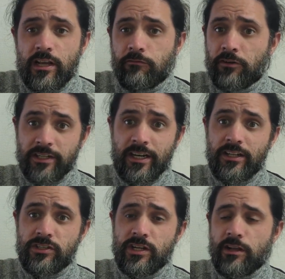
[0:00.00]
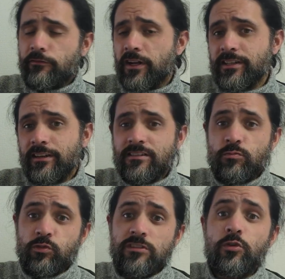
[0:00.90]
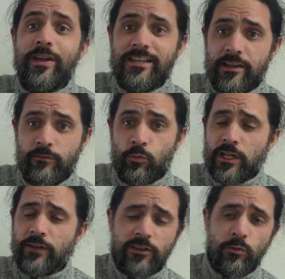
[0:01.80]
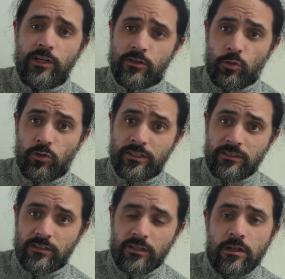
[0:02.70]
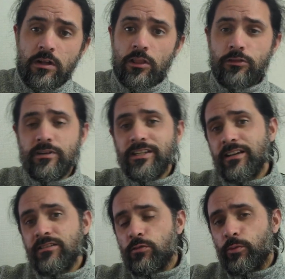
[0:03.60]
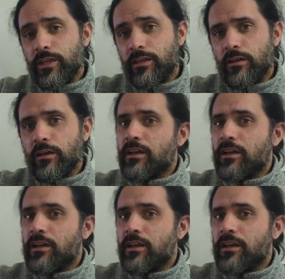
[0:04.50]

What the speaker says: front-end soy dev, whatever you want to call it, 3 days a week.